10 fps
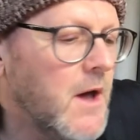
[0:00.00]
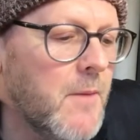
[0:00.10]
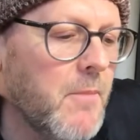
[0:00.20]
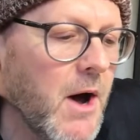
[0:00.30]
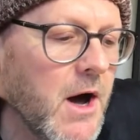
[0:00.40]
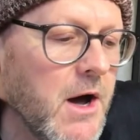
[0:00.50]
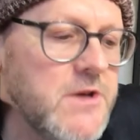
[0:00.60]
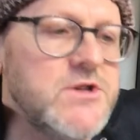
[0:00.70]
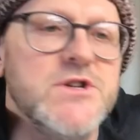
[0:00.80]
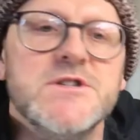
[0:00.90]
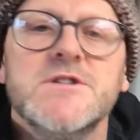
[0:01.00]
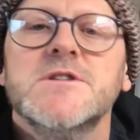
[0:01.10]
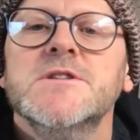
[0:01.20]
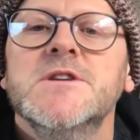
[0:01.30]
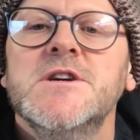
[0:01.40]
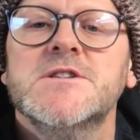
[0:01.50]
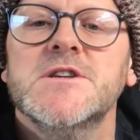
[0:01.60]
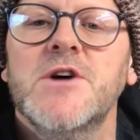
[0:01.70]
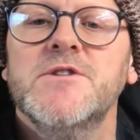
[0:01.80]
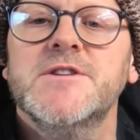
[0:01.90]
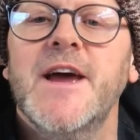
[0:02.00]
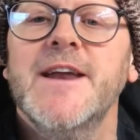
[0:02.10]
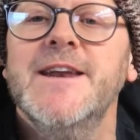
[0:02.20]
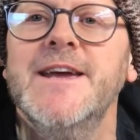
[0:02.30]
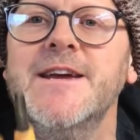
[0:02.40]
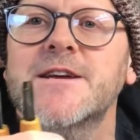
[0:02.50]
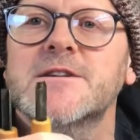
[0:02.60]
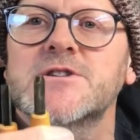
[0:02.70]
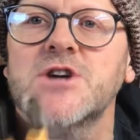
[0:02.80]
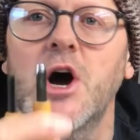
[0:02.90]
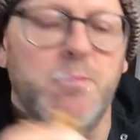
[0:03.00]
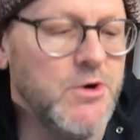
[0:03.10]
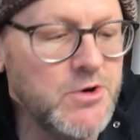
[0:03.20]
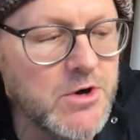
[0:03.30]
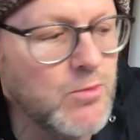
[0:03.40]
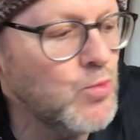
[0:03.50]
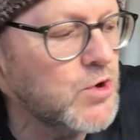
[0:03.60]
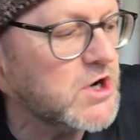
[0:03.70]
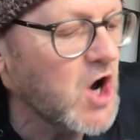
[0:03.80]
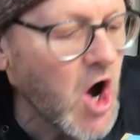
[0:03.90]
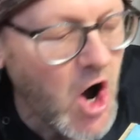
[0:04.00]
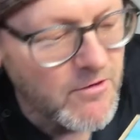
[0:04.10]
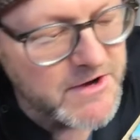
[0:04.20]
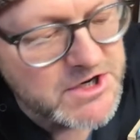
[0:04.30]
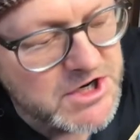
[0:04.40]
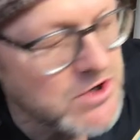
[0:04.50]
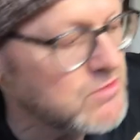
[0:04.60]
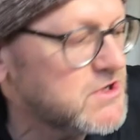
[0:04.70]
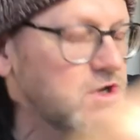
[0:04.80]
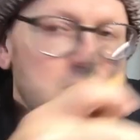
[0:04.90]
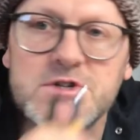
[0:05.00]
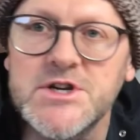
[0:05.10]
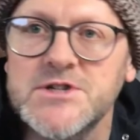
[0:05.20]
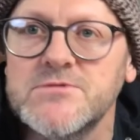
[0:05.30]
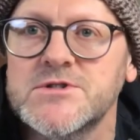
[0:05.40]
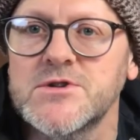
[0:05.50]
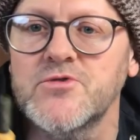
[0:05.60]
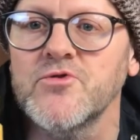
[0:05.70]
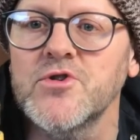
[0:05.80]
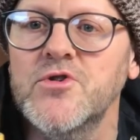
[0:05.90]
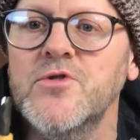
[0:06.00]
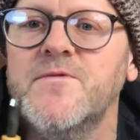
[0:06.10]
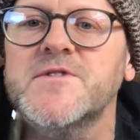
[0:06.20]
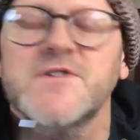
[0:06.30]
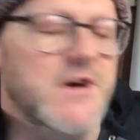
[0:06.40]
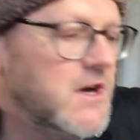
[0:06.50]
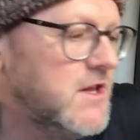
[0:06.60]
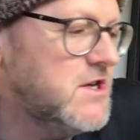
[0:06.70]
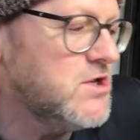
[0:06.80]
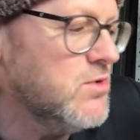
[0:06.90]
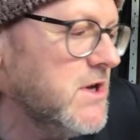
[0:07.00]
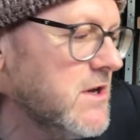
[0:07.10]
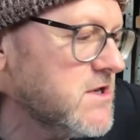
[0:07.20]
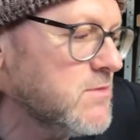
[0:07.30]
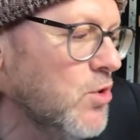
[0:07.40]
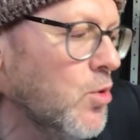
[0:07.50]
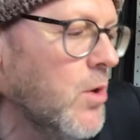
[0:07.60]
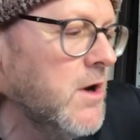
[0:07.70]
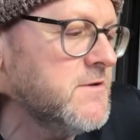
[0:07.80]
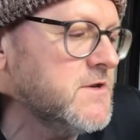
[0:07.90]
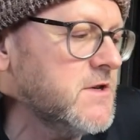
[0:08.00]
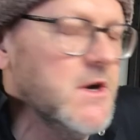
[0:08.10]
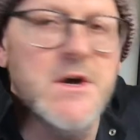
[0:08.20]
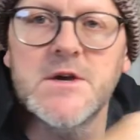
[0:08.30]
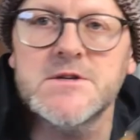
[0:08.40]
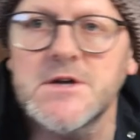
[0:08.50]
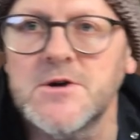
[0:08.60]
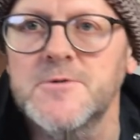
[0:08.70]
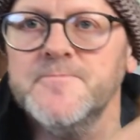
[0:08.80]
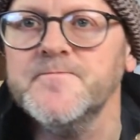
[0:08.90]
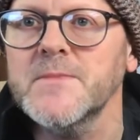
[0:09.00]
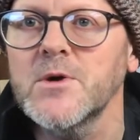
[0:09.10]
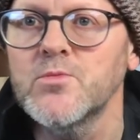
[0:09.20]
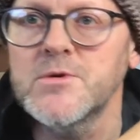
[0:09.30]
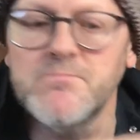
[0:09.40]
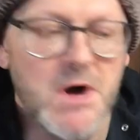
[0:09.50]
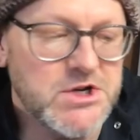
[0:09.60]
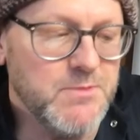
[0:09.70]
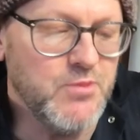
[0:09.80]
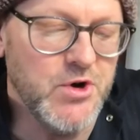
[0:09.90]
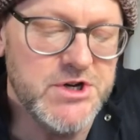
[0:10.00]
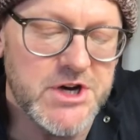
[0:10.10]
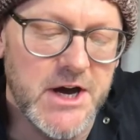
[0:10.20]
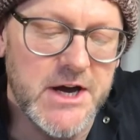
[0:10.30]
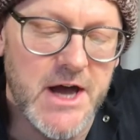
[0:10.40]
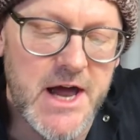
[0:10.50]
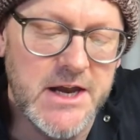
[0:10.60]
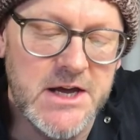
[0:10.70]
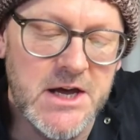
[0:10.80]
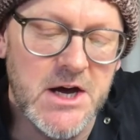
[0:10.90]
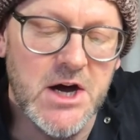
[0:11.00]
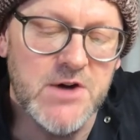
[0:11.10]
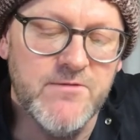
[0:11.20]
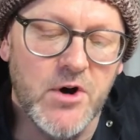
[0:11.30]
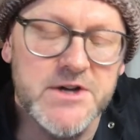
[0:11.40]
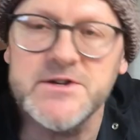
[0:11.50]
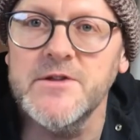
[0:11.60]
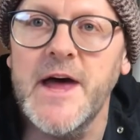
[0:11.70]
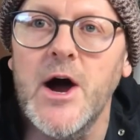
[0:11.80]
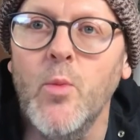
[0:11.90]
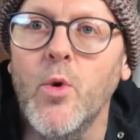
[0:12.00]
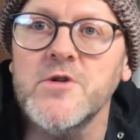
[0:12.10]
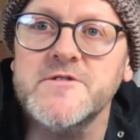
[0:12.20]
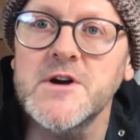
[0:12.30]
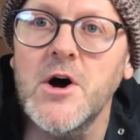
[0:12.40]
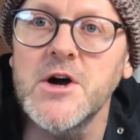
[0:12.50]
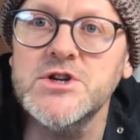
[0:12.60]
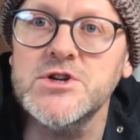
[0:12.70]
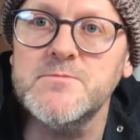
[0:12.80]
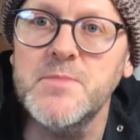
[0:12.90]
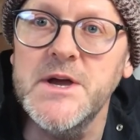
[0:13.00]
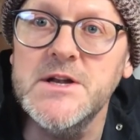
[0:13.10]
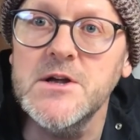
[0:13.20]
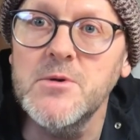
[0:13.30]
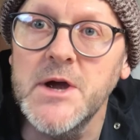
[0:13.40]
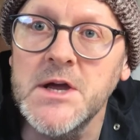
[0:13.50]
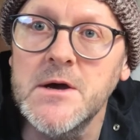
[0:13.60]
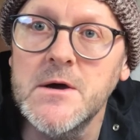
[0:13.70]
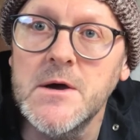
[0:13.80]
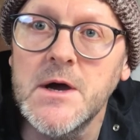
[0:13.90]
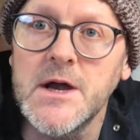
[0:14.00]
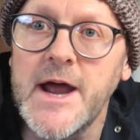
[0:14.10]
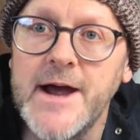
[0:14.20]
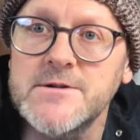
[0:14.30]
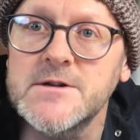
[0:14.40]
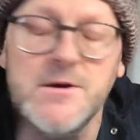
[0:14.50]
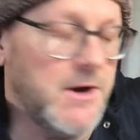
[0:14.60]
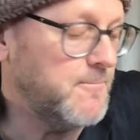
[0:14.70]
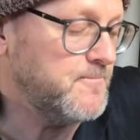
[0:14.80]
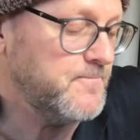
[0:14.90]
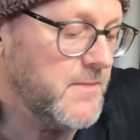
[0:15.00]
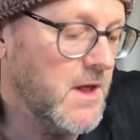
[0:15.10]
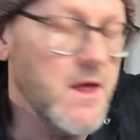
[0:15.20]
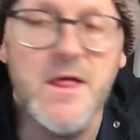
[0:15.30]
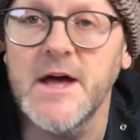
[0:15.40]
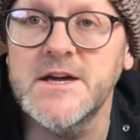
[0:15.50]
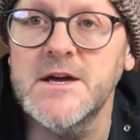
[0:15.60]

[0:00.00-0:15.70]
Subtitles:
but just need to know the technique to sharpen wood carving chisels, the grooves, these all little small ones. So would much appreciate any advice on that, on what I should be doing and how to do it. Thank